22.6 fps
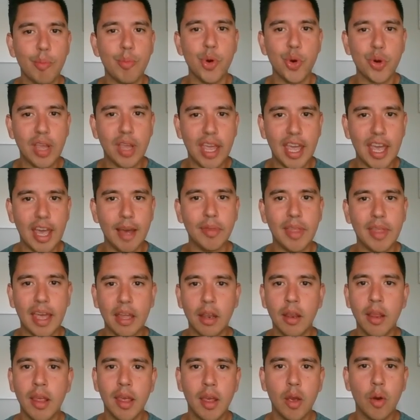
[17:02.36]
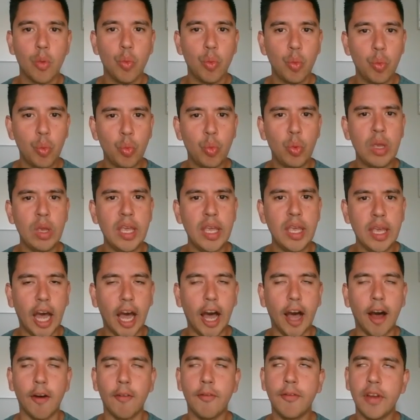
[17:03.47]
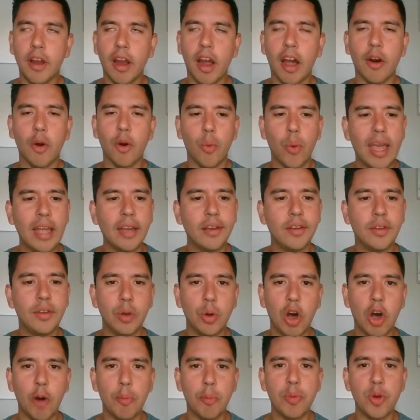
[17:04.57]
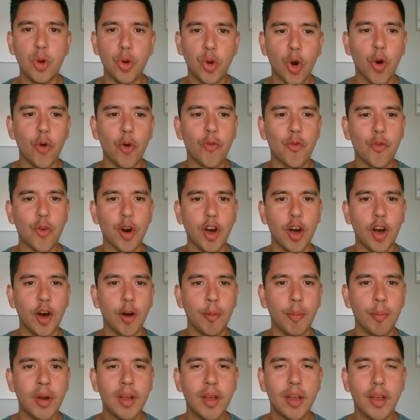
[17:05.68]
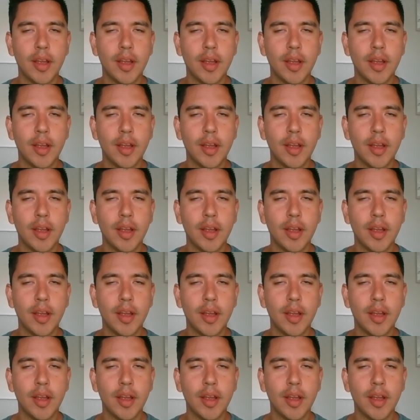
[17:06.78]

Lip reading: Bootcamp that we figure out a way to help you go from